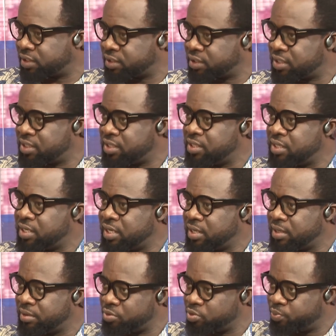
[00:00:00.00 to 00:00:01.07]
in,
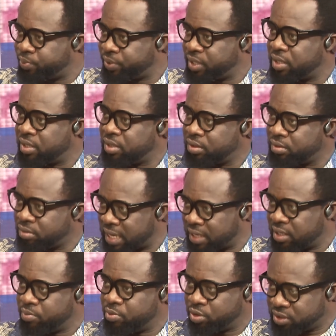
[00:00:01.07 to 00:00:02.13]
you pay like
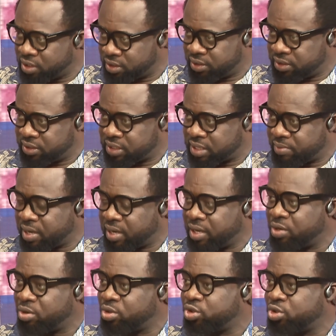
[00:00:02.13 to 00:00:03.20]
a mortgage system and you're
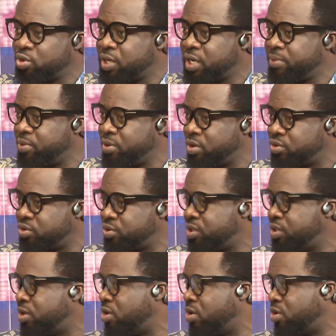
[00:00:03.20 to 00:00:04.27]
not sure whether it belongs to you in the long run.